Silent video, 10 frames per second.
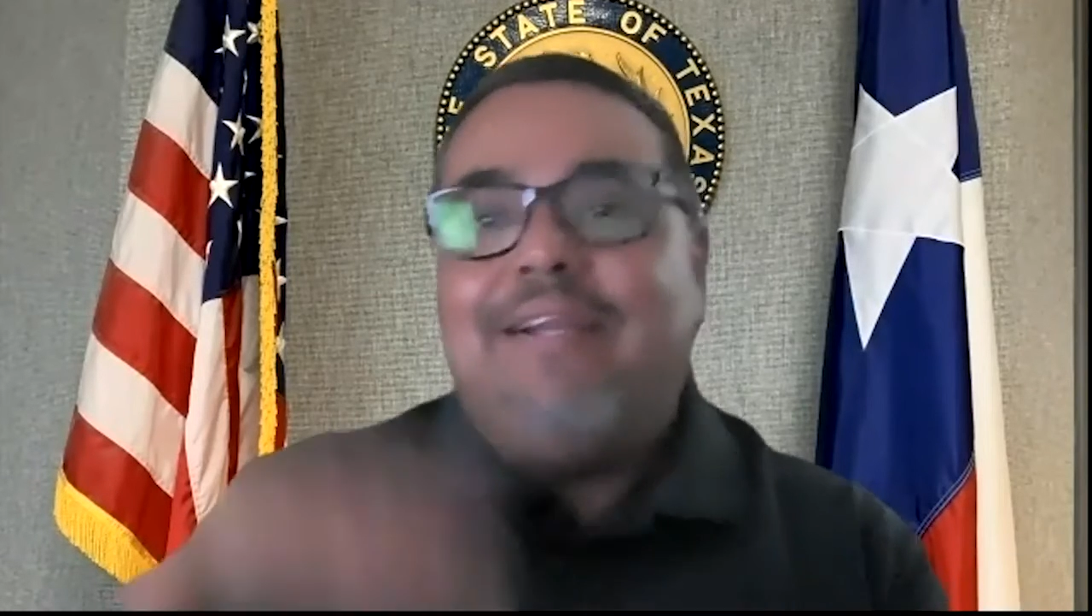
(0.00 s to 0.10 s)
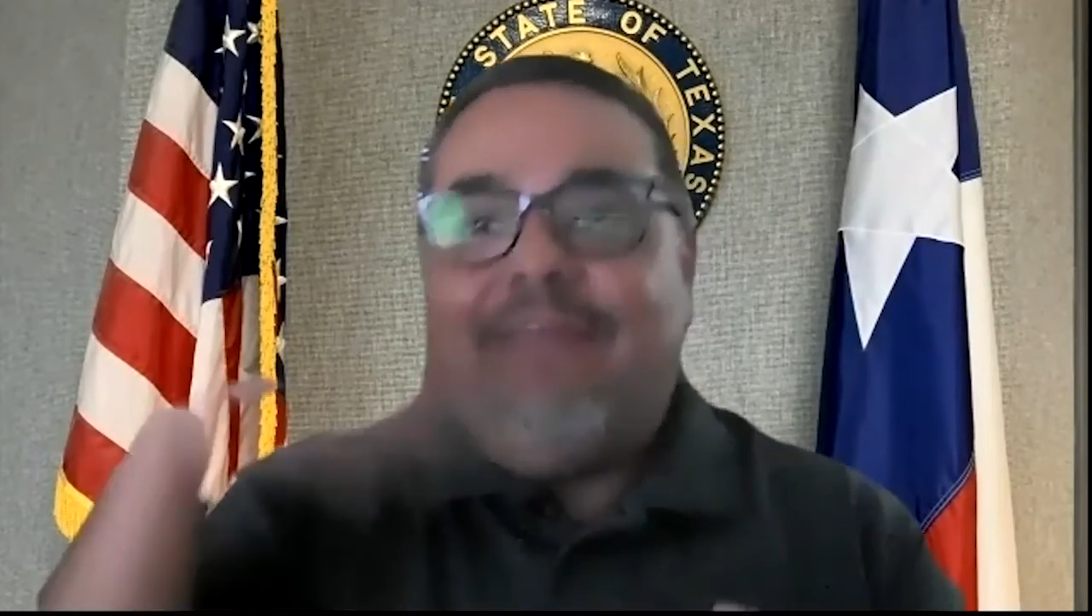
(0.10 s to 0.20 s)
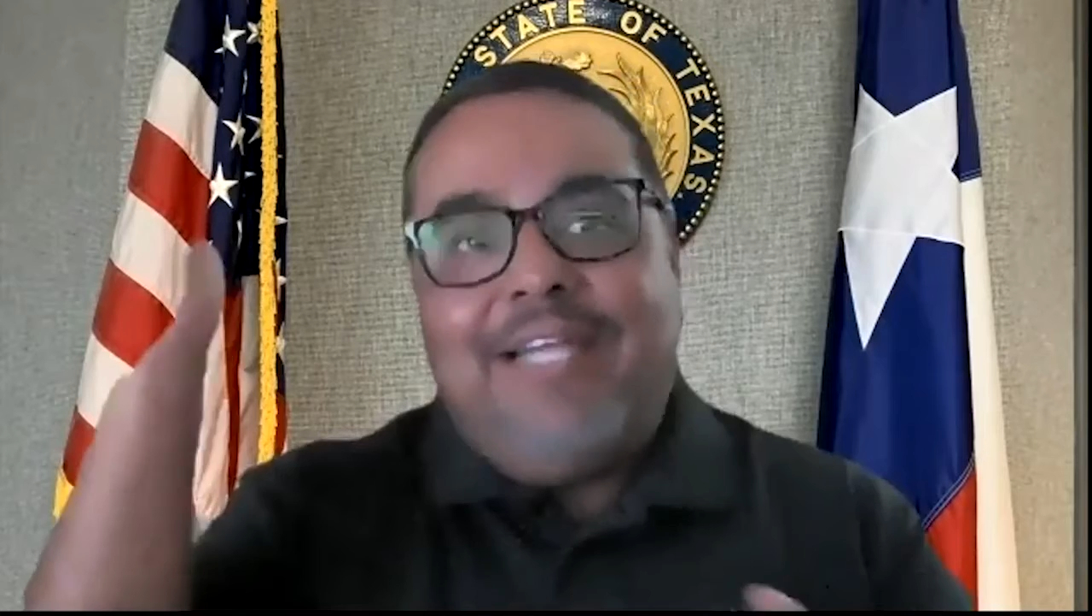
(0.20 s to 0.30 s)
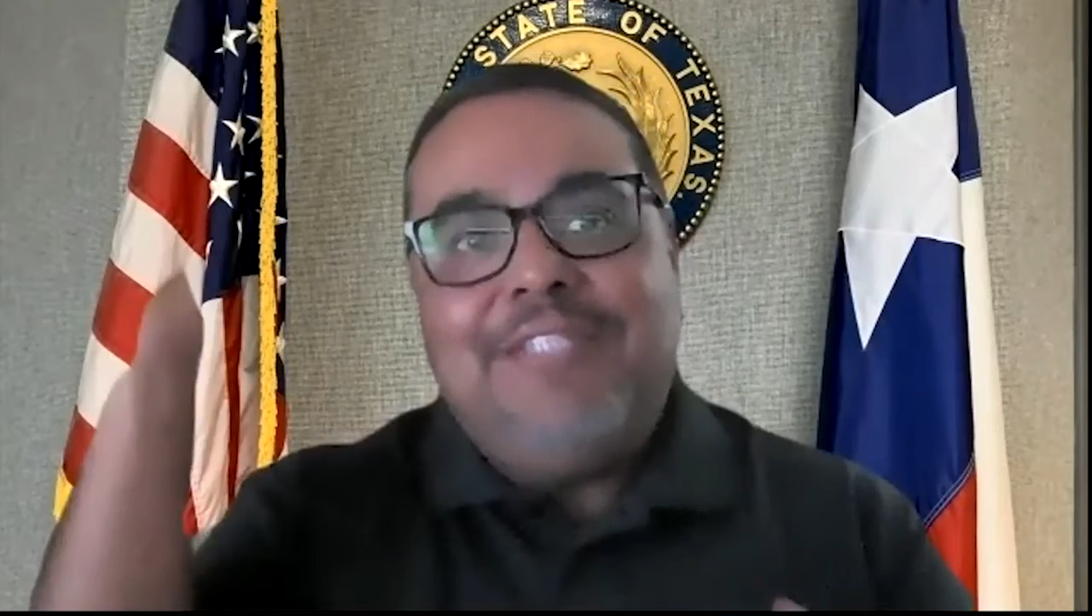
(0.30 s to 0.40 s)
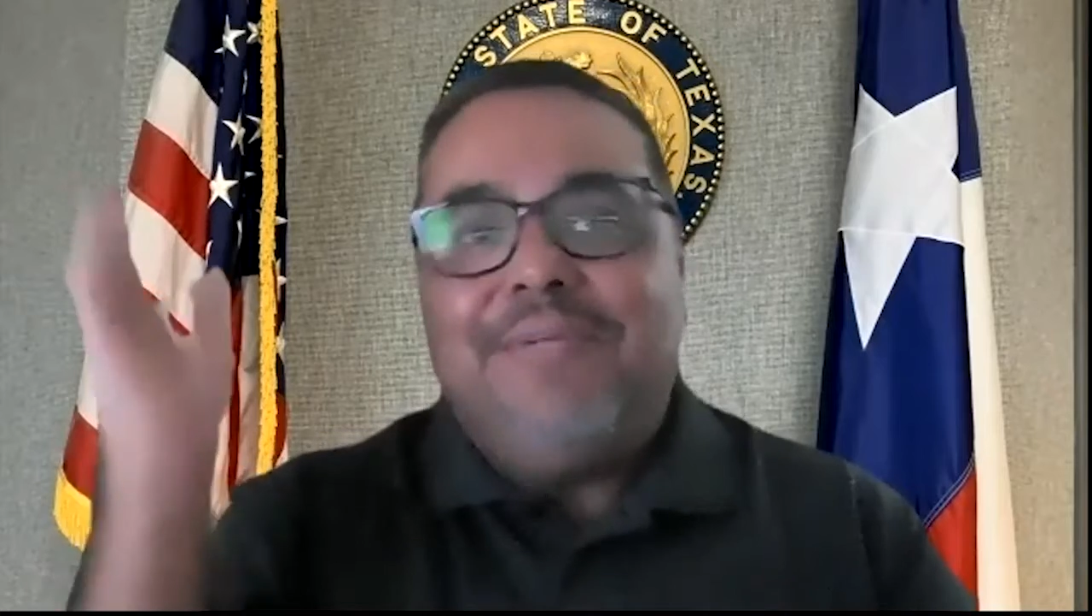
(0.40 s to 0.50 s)
and
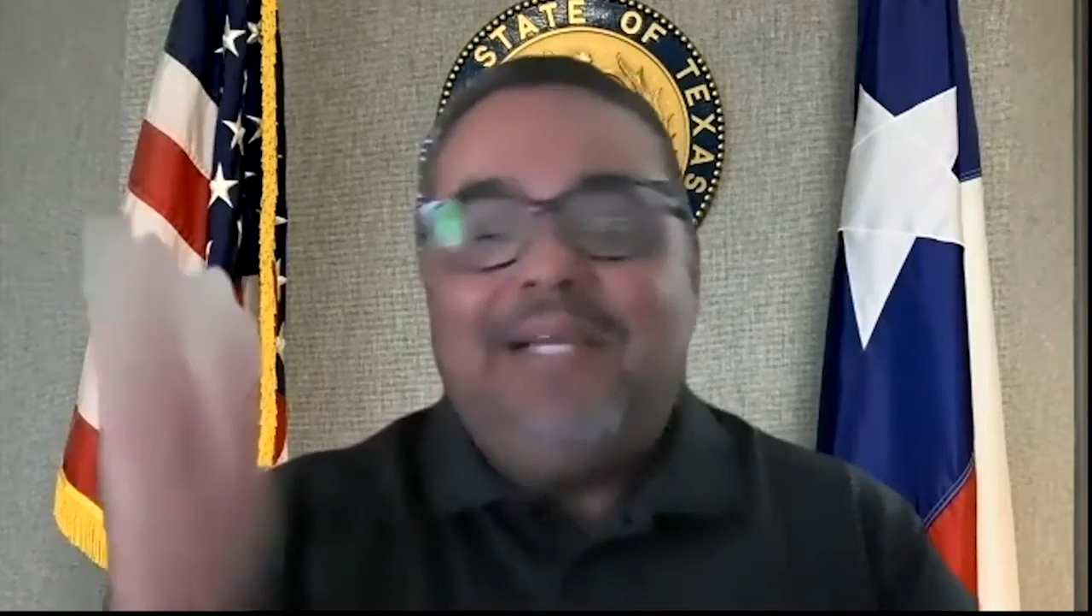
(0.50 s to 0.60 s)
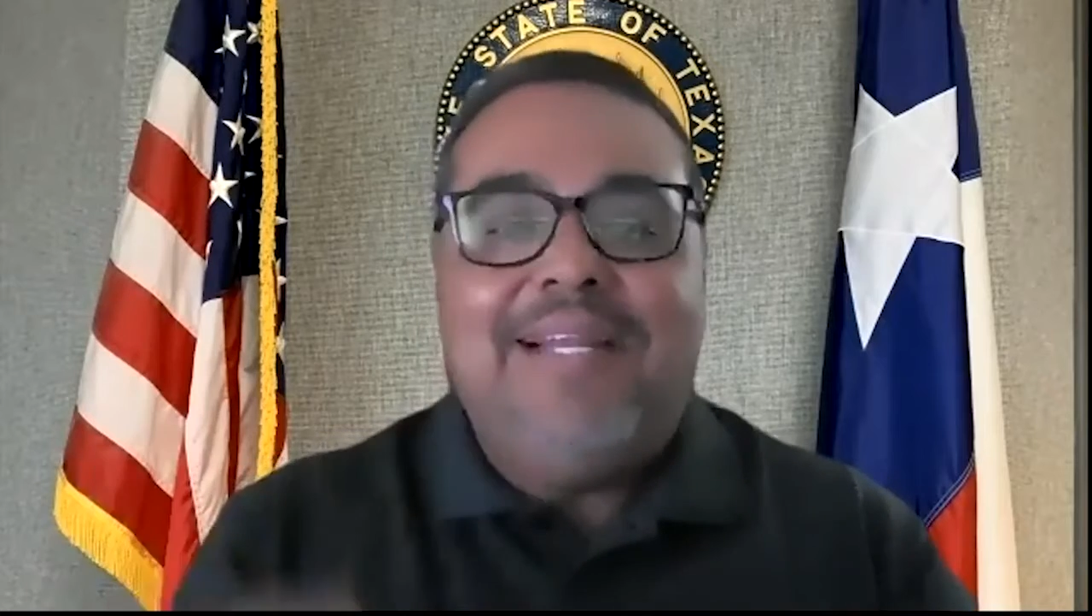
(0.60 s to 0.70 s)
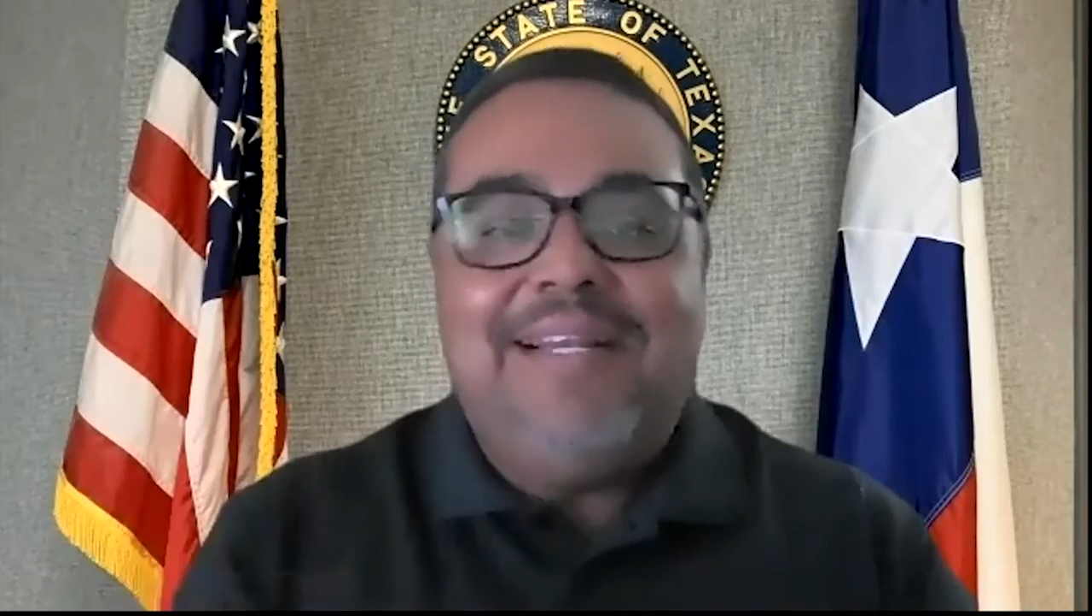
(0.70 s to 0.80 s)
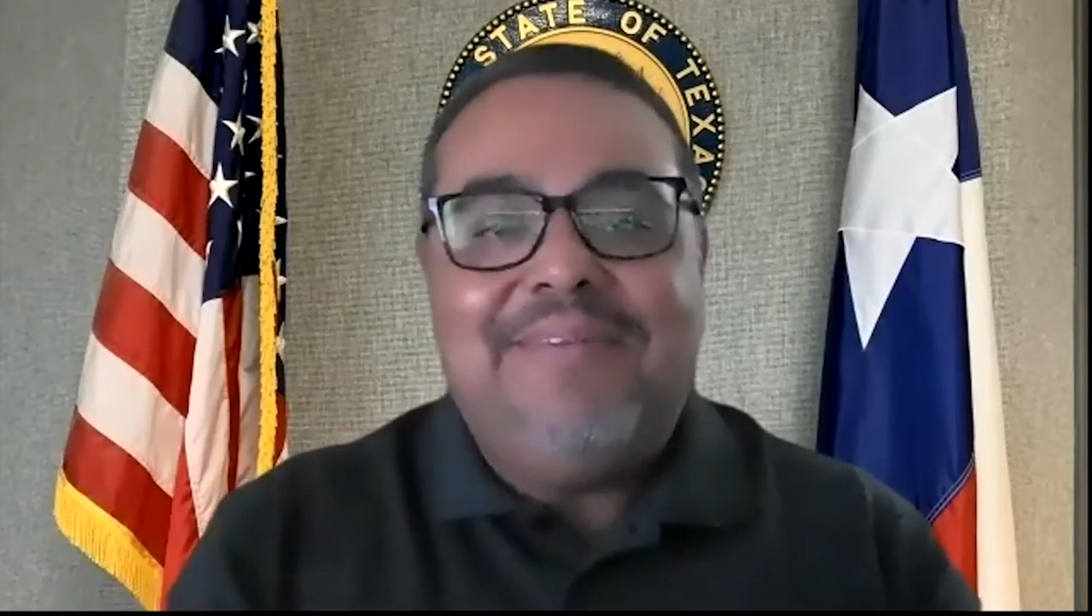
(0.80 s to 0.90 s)
graduated